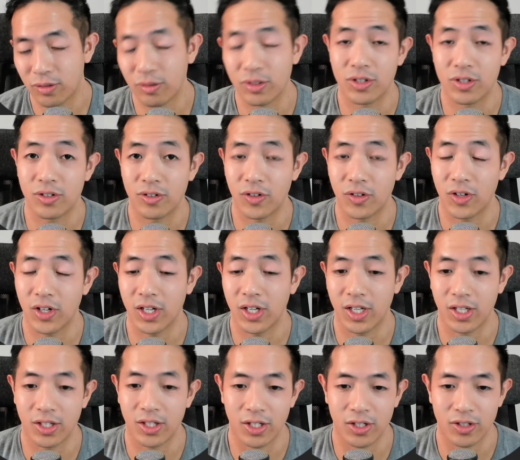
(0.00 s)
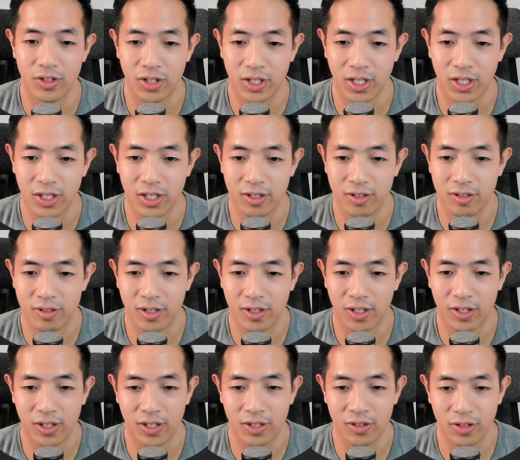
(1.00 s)
a string, and then look
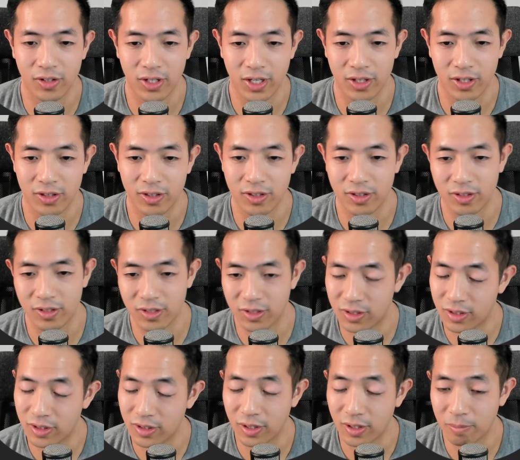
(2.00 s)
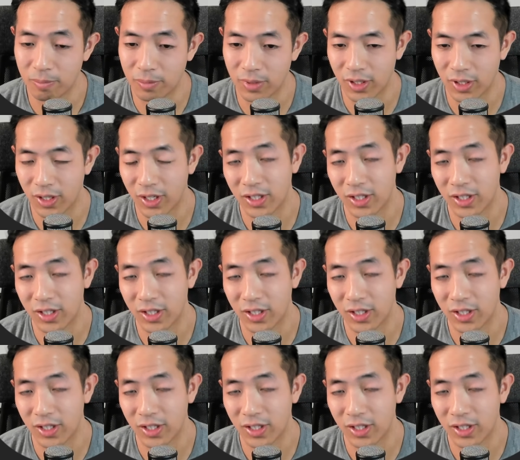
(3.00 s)
at this number,